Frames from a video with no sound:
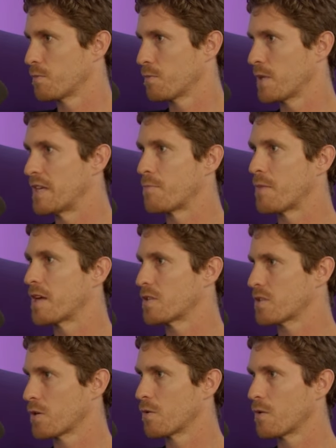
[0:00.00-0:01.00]

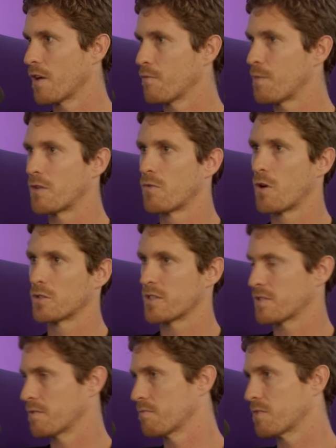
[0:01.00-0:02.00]
inmates who have made wrong
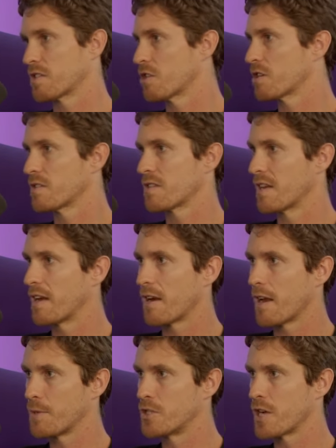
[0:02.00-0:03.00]
decisions and ended
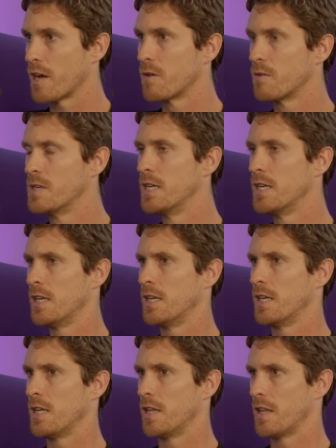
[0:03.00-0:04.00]
up in jail.
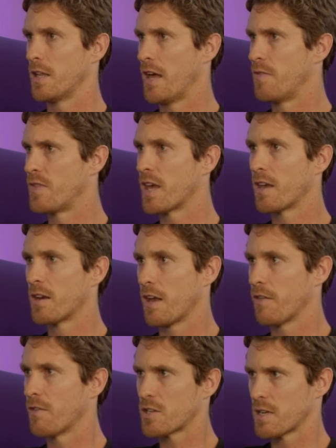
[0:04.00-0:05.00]
And then
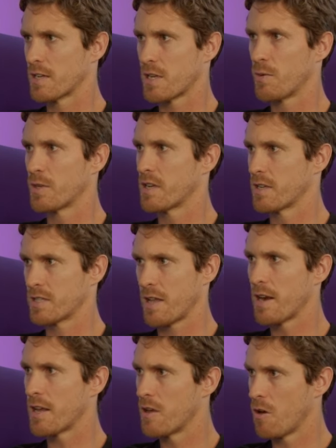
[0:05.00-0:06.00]
eventually someone did a
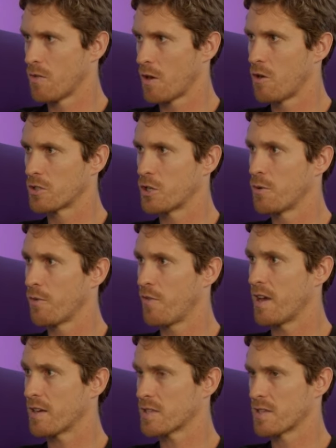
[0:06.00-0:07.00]
study on the long-term
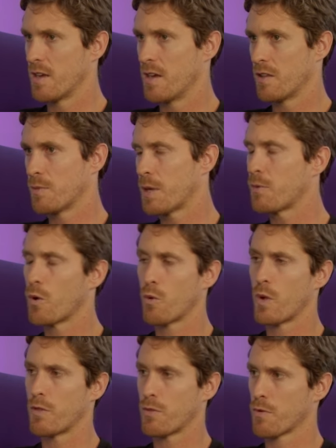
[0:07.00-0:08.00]
effects. The people who
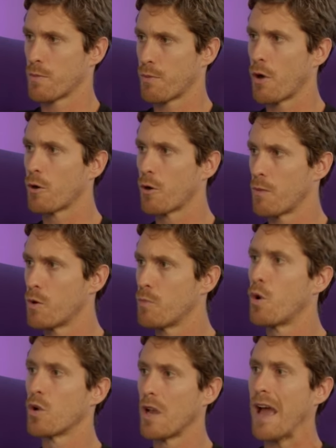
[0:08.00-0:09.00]
went through the program were
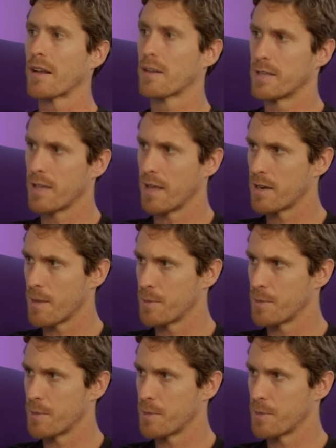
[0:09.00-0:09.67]
more likely to end up